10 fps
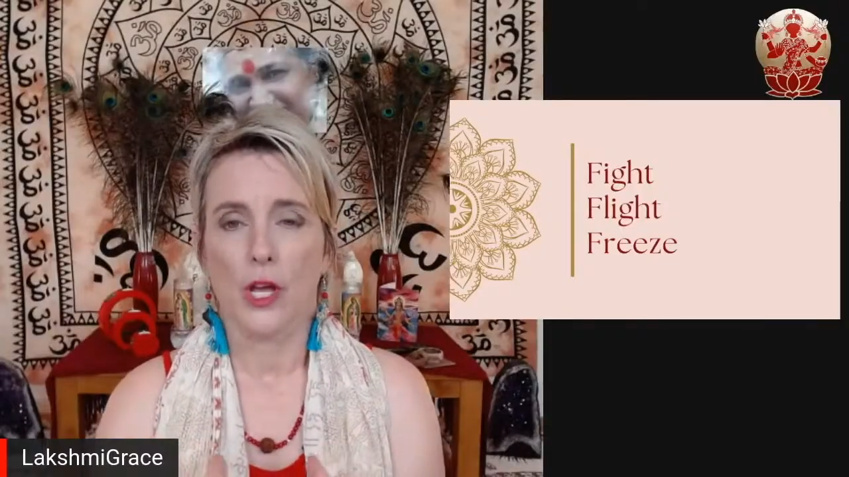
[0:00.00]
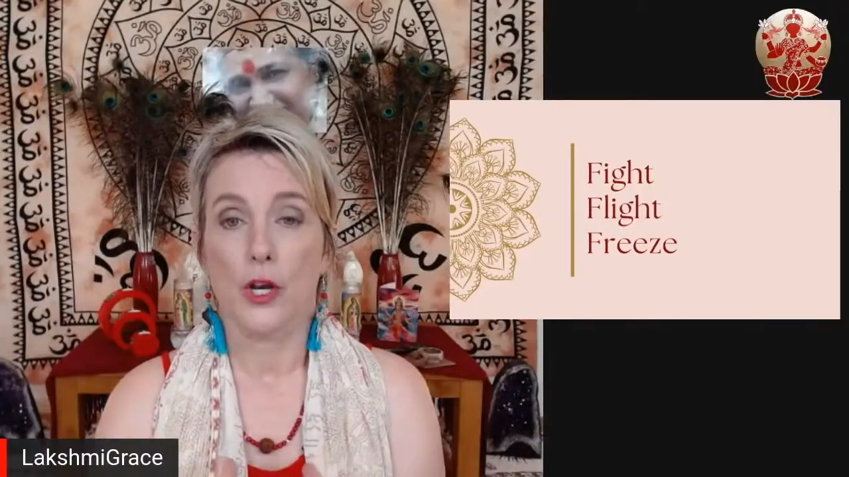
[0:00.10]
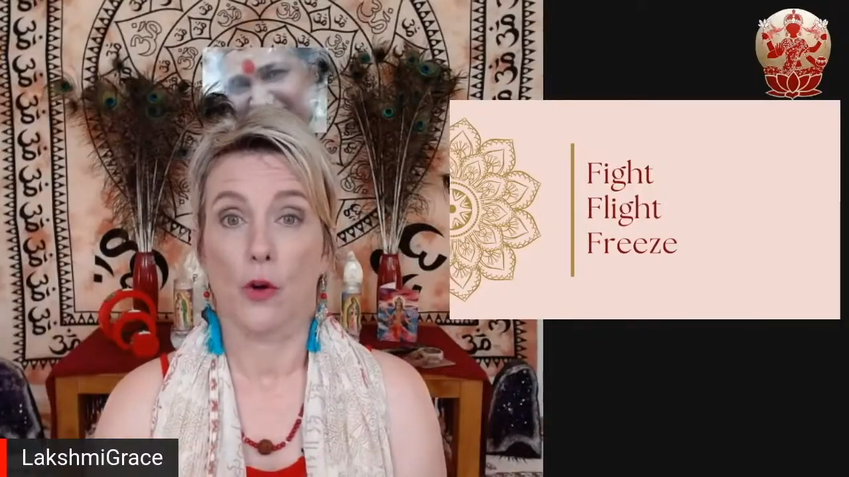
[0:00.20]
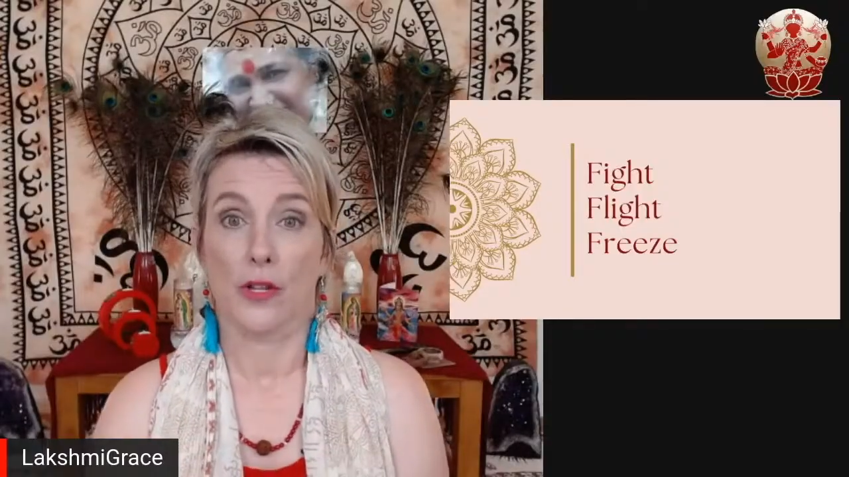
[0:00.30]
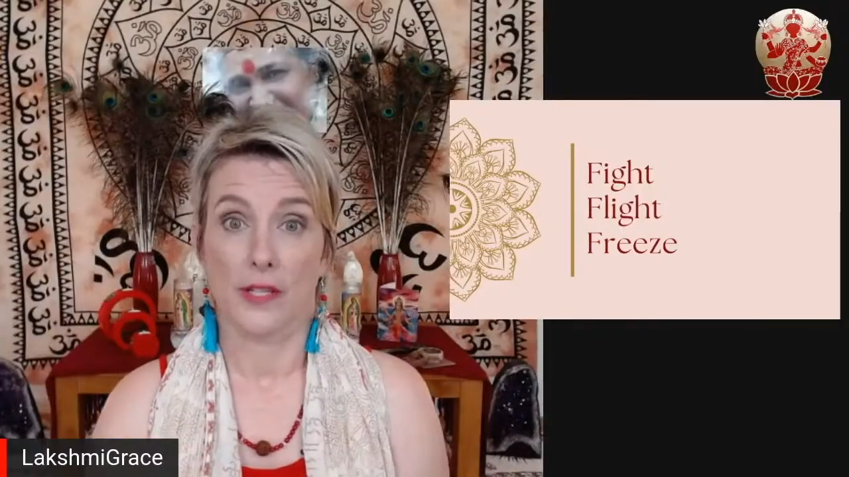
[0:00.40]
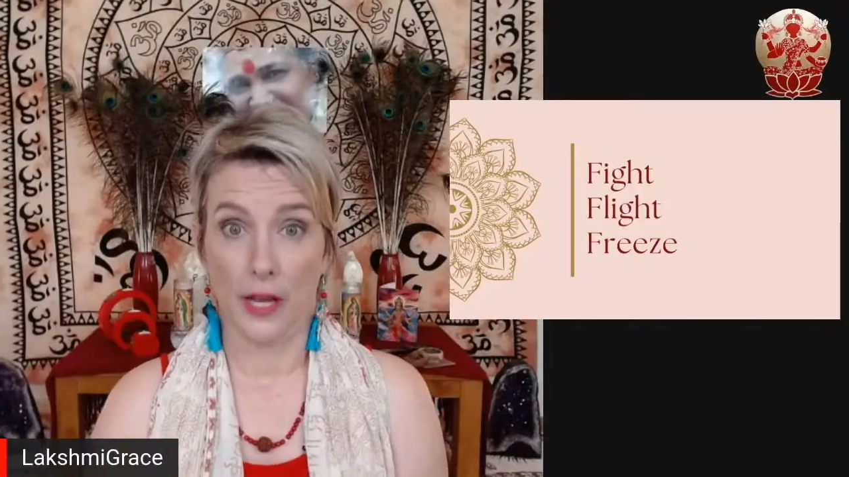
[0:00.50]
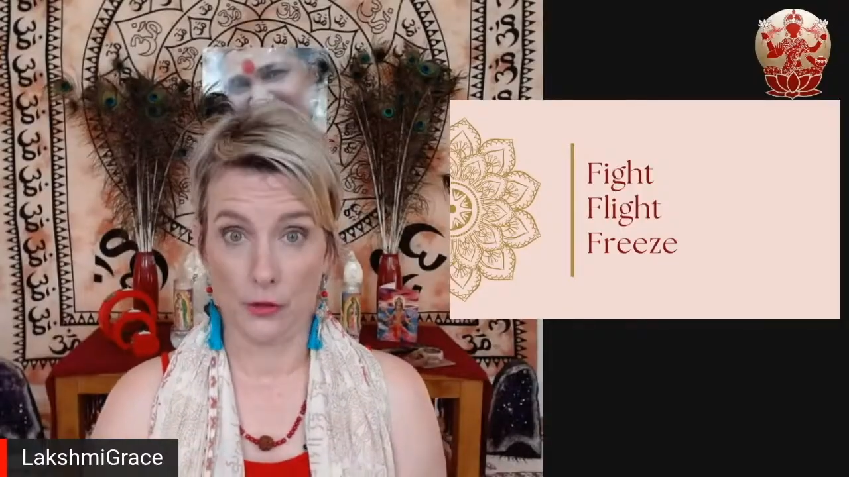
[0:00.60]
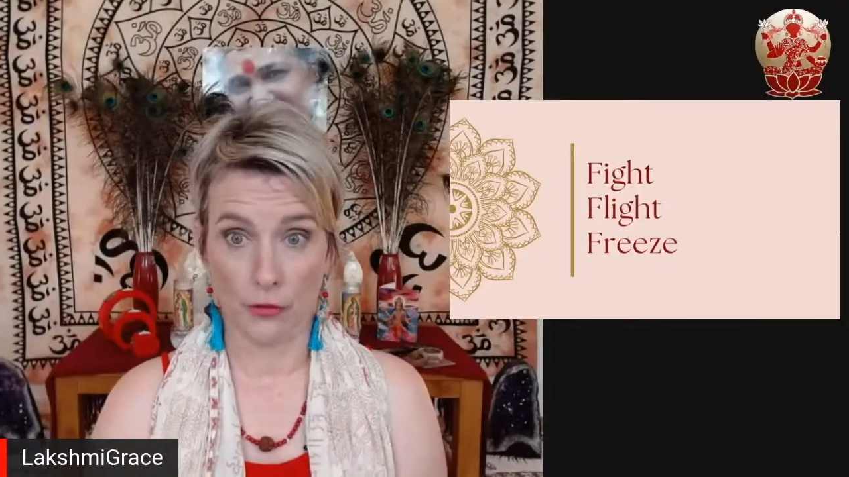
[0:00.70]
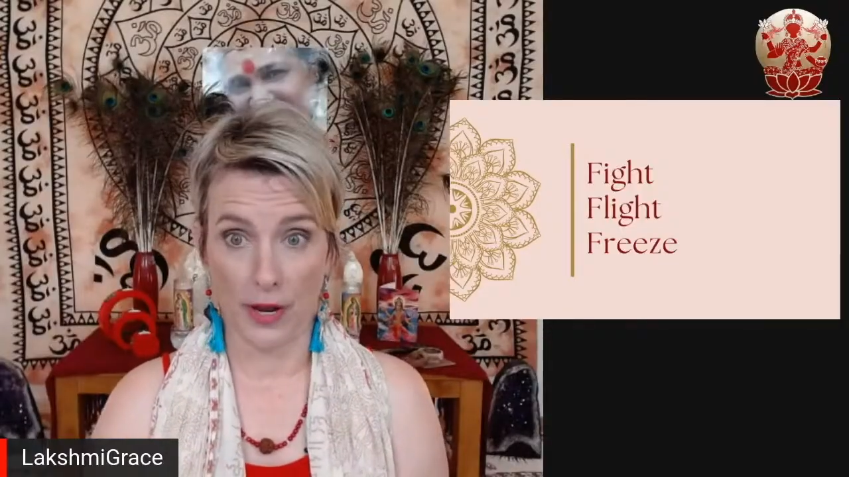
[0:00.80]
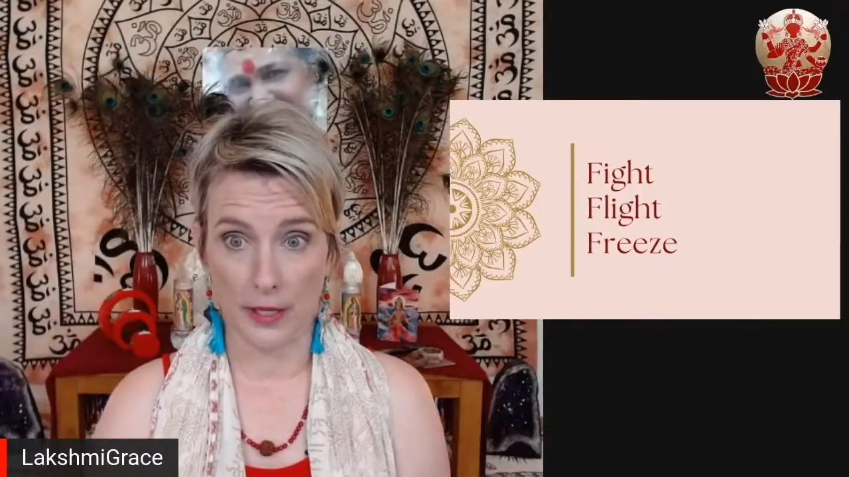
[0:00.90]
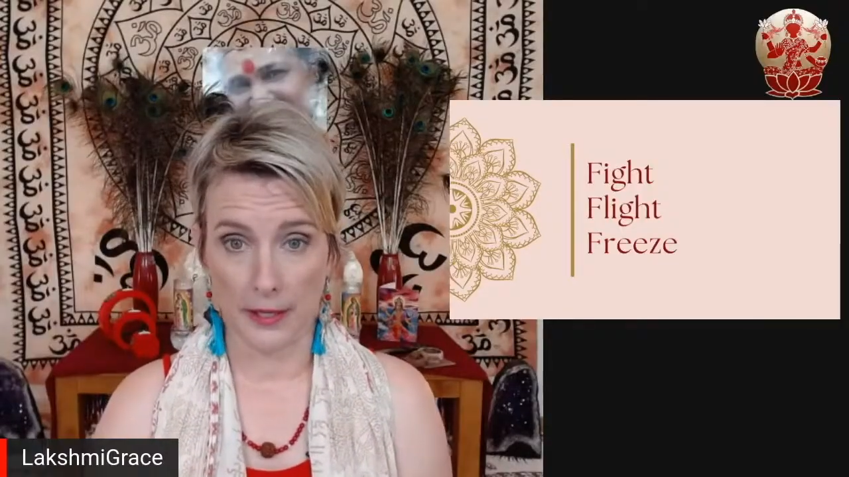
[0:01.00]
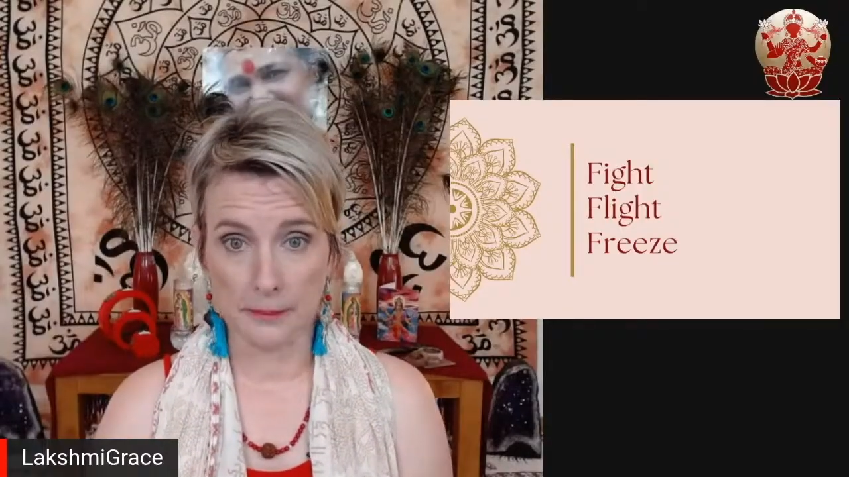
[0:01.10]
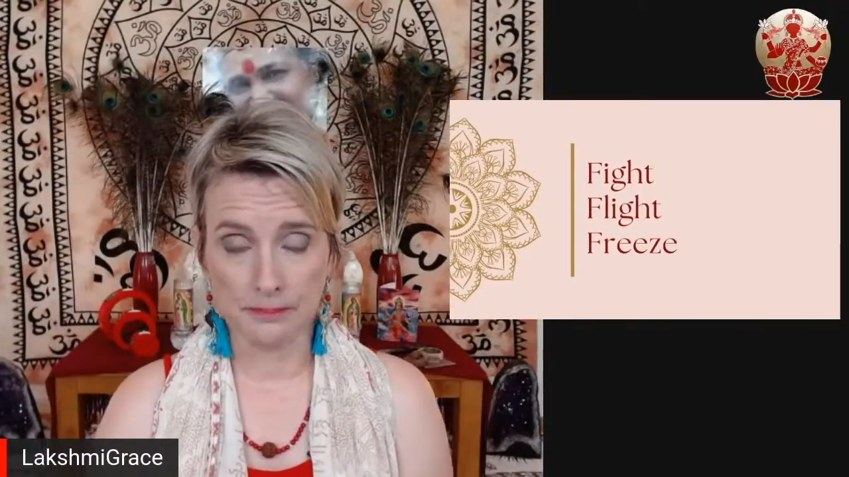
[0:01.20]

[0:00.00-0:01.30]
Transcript: known as adrenaline.